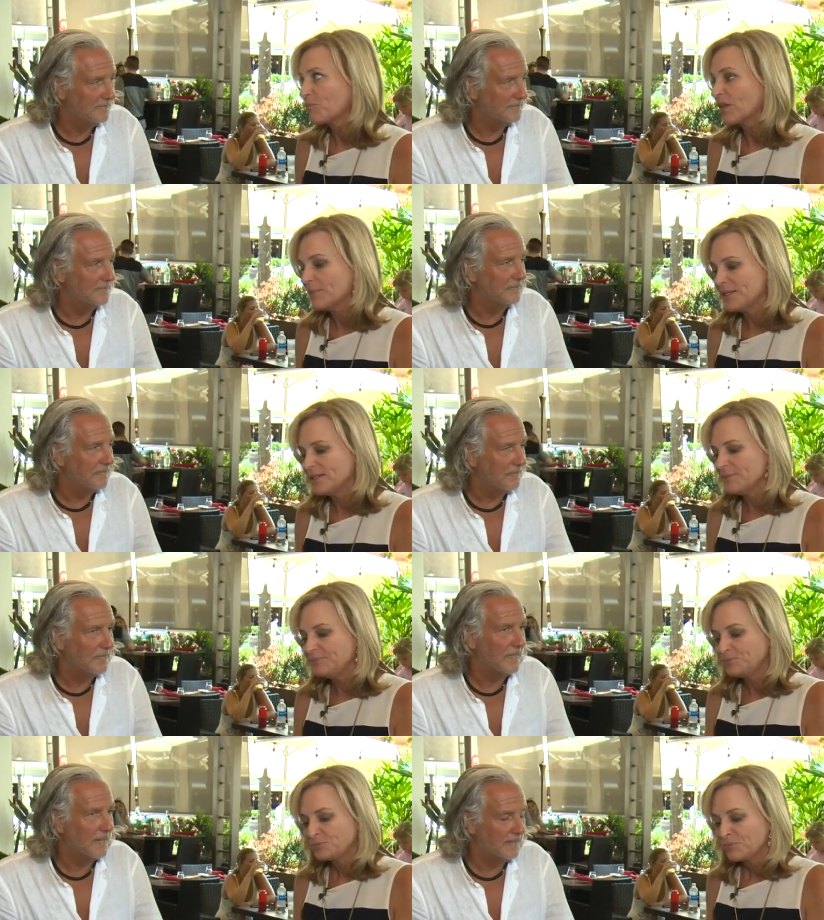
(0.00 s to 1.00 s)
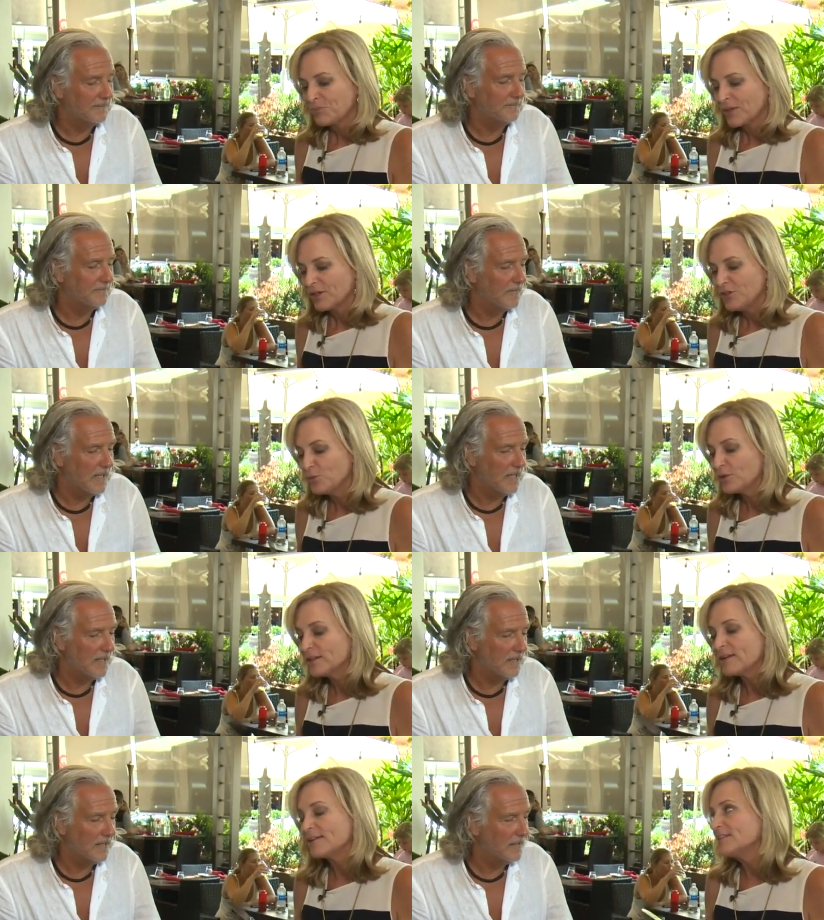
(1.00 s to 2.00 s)
Speaker 1: I mean, you
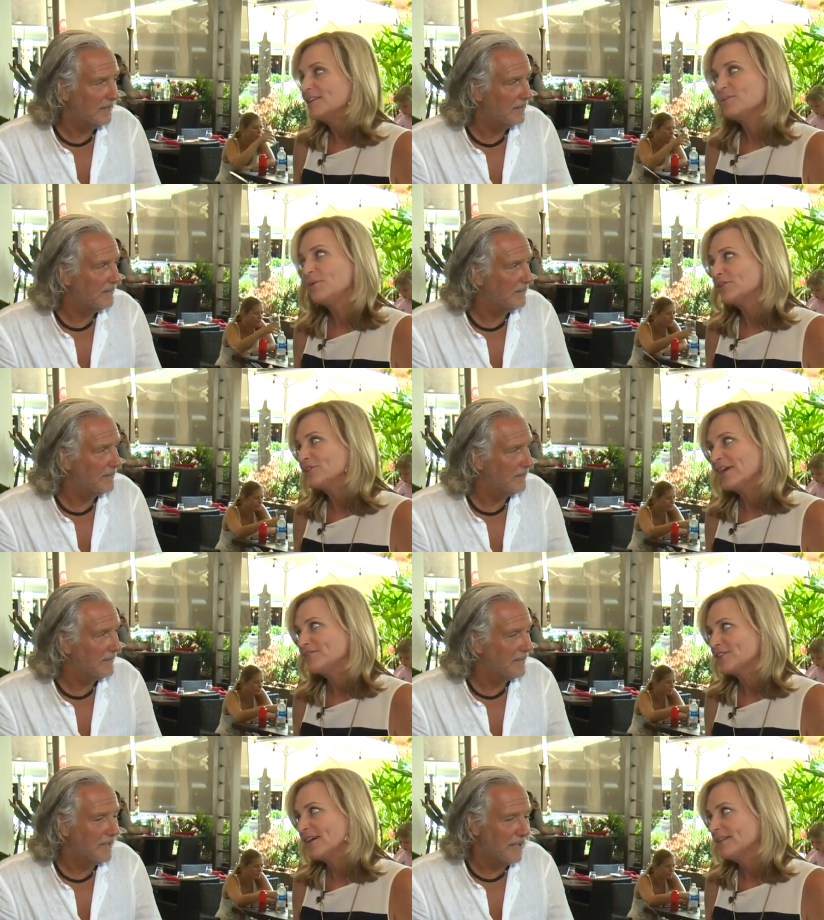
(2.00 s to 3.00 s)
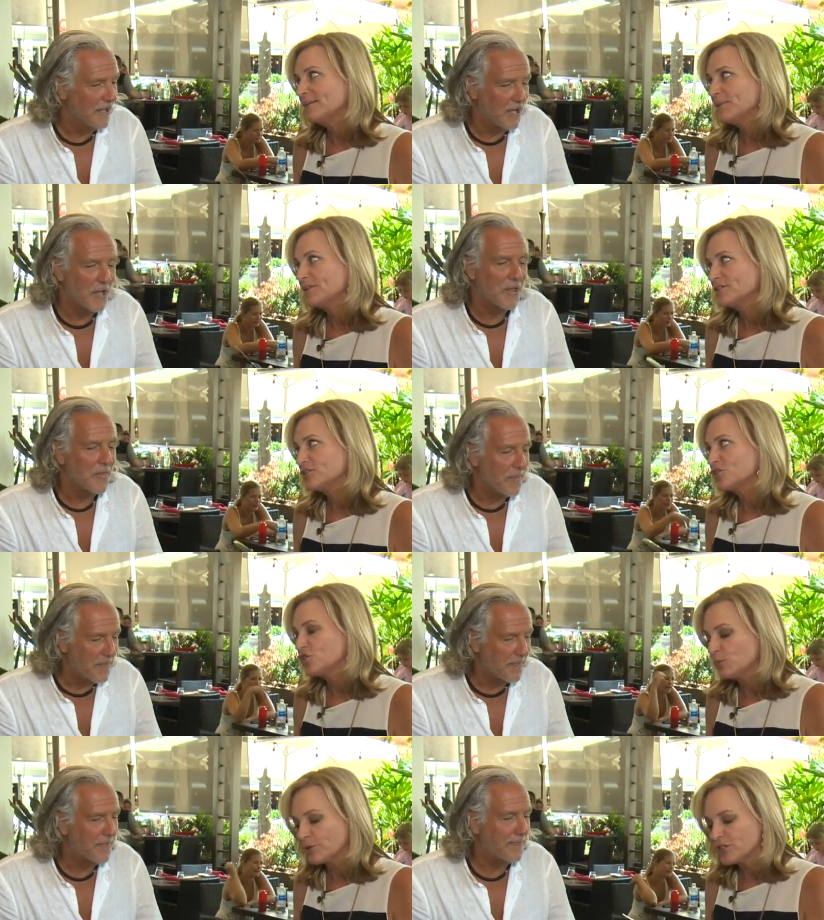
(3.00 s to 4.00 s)
really kind of need a butter knife to cut it because it's
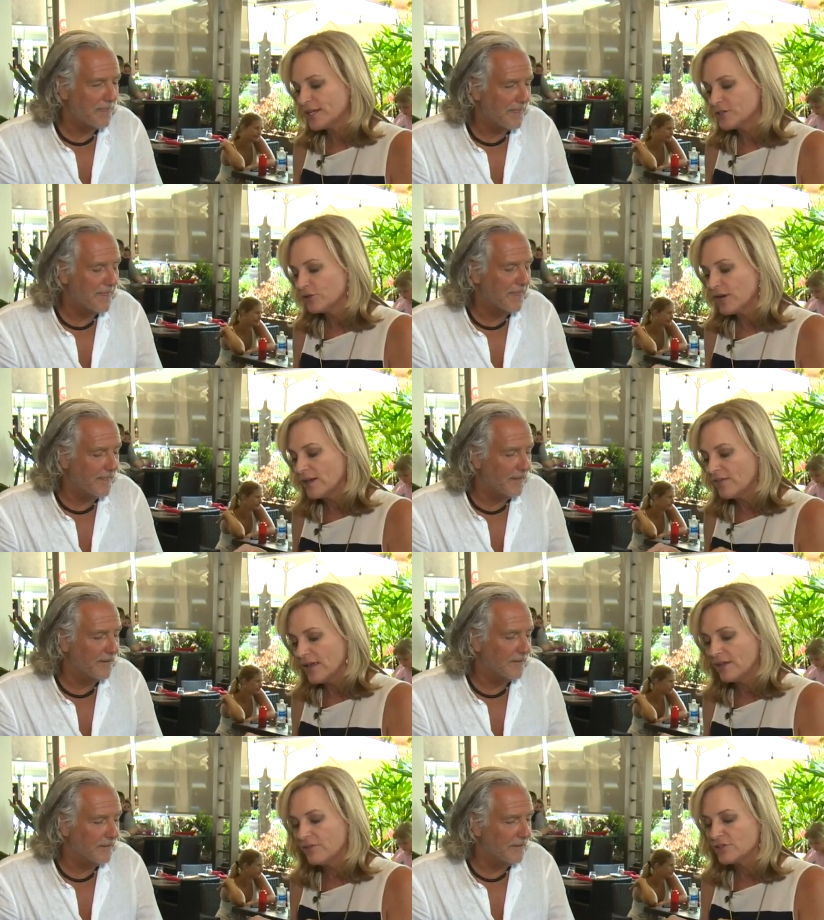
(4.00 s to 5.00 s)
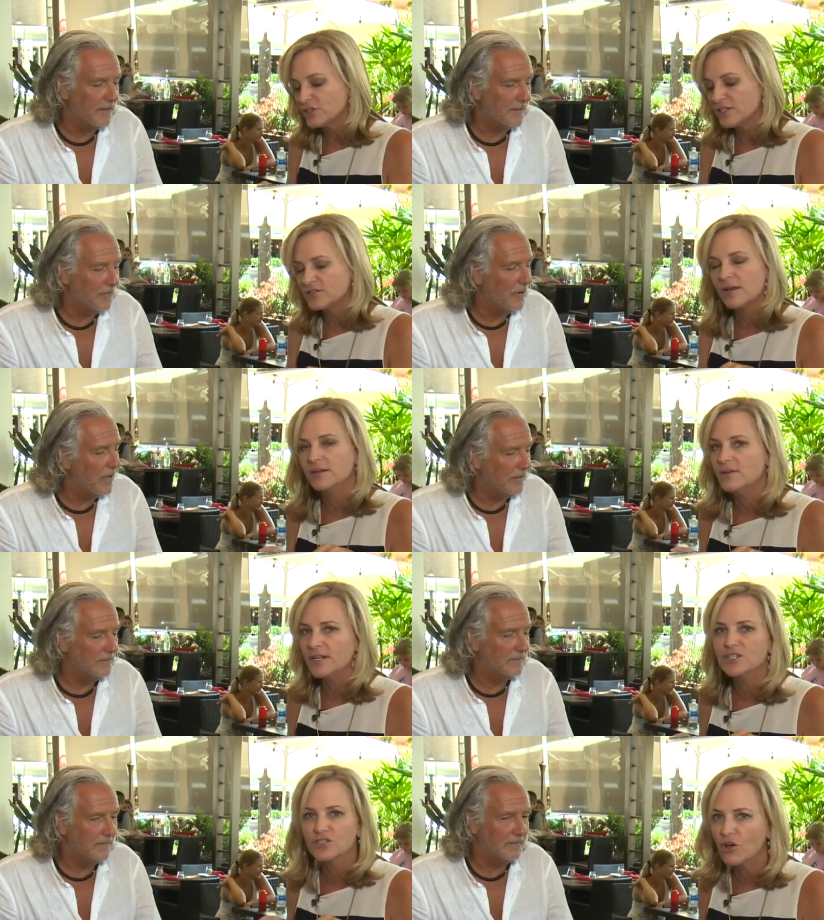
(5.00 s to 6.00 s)
super tender and then the, it's got a
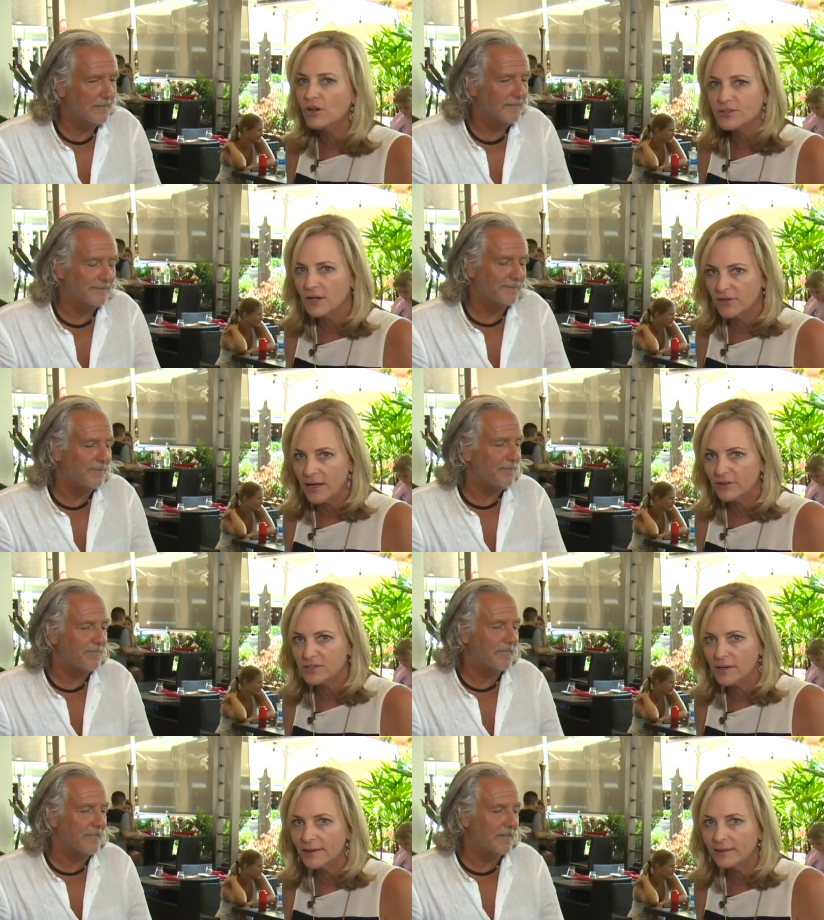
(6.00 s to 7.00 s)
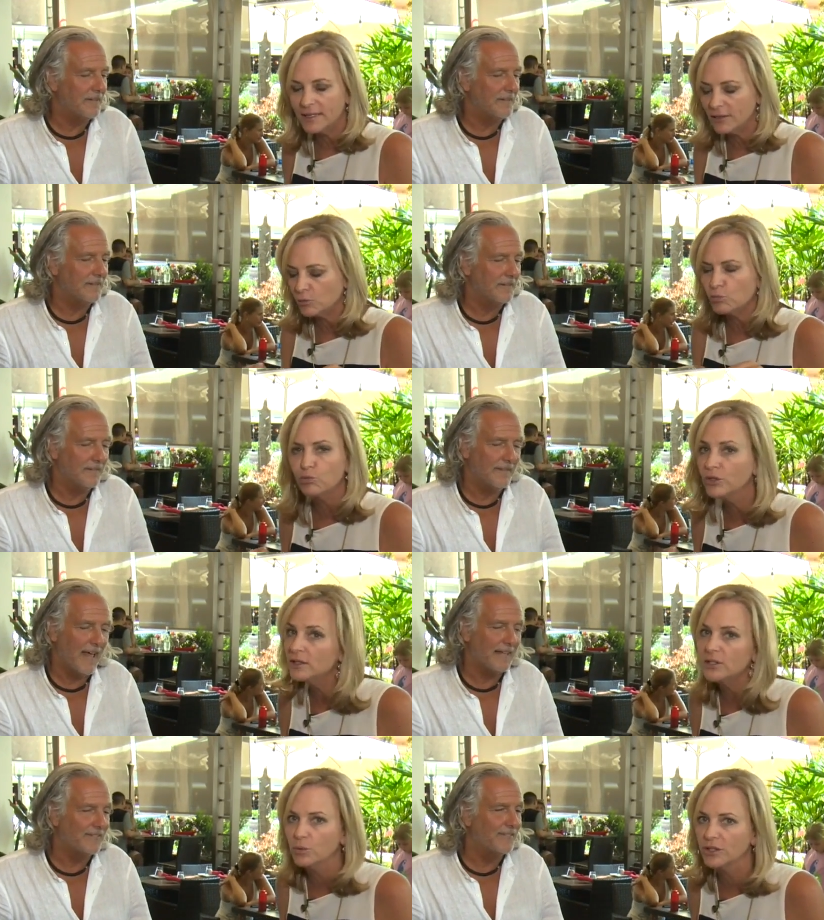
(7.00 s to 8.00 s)
nice salt on the outside and really,
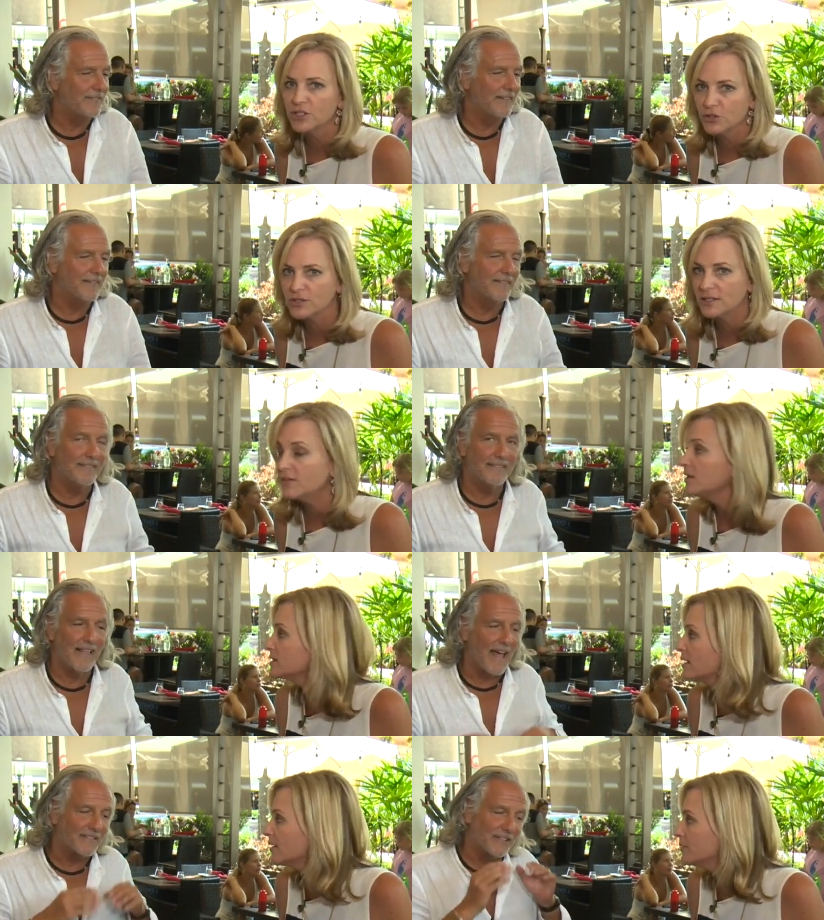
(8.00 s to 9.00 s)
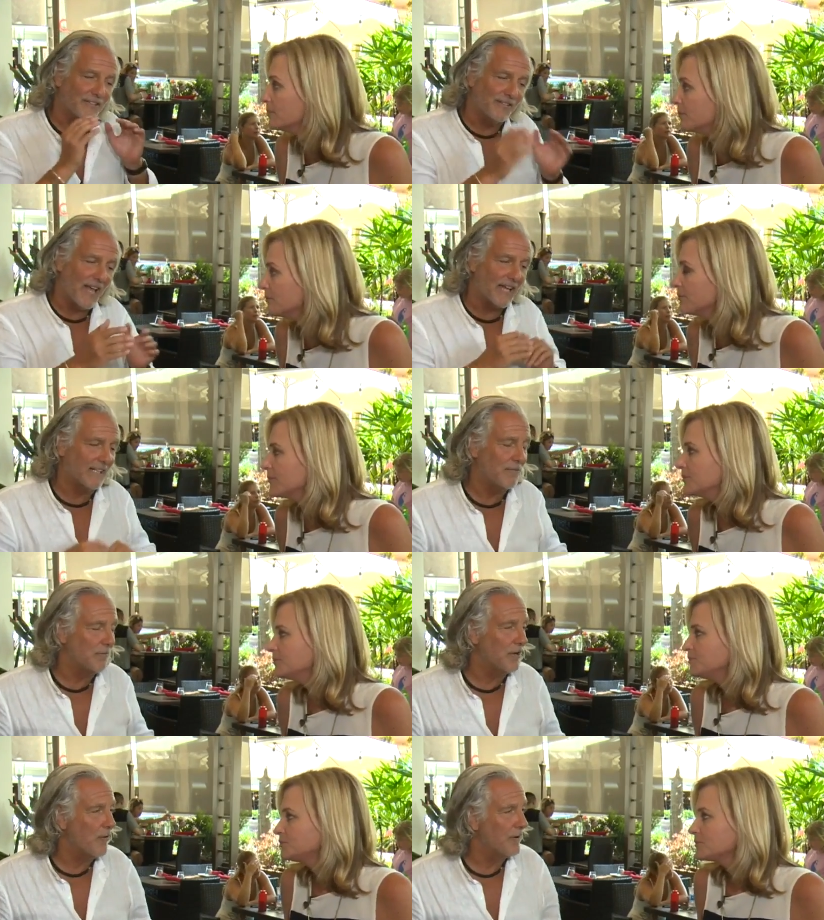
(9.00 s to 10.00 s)
that's, really juicy on the inside. That's
Speaker 2: exactly what
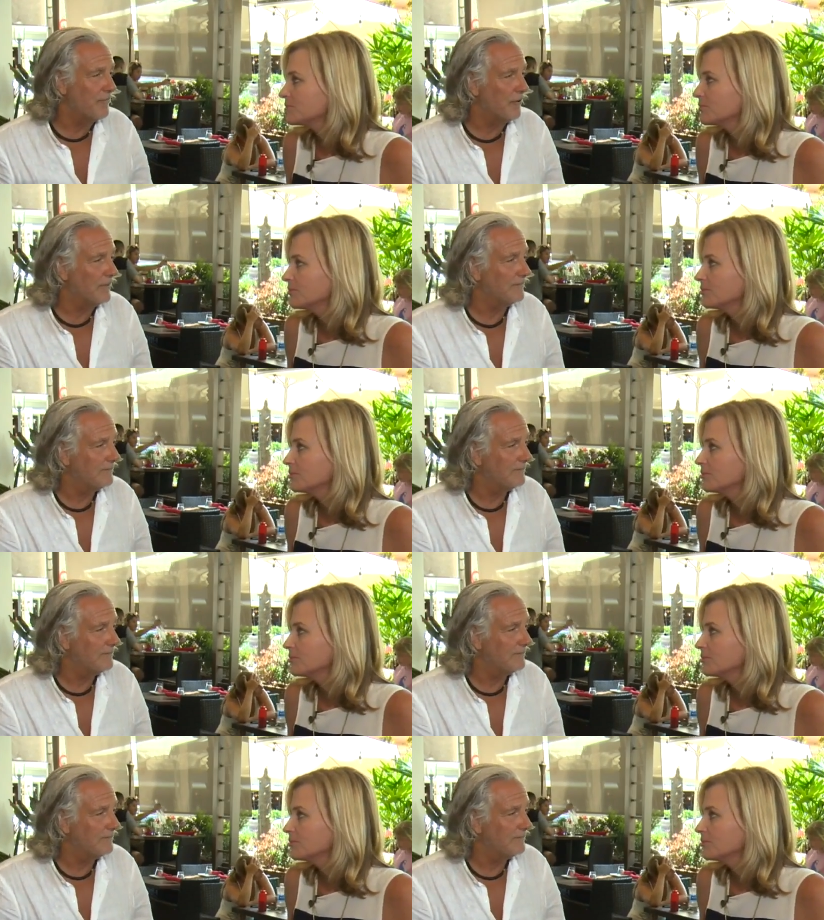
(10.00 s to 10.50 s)
we're going for.